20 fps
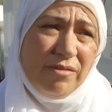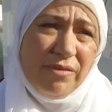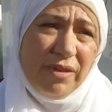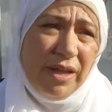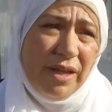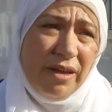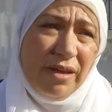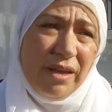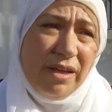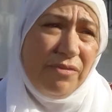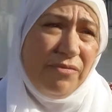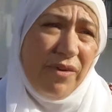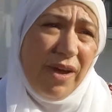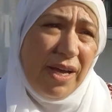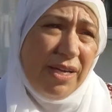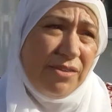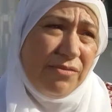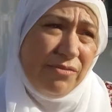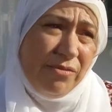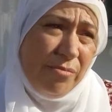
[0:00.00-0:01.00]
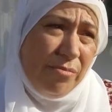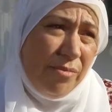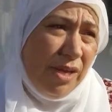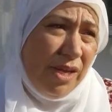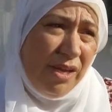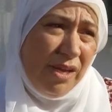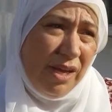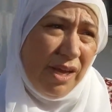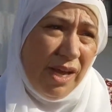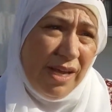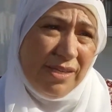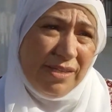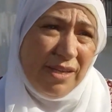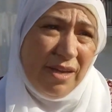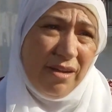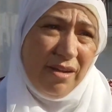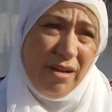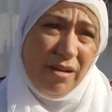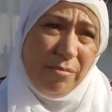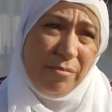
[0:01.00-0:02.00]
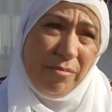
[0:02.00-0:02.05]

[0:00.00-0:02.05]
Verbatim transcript: The advice for me as a